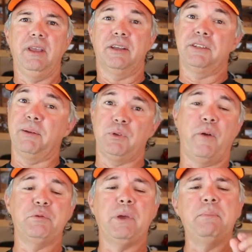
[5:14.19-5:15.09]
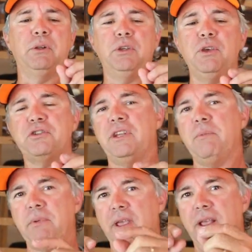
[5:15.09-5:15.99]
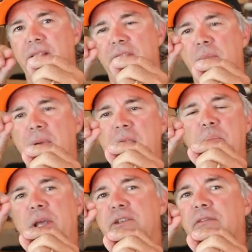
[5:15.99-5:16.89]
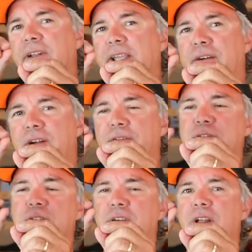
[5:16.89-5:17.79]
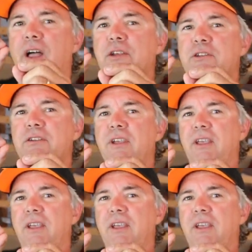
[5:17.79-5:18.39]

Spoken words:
because sometimes people do snip the main piece of leader off too close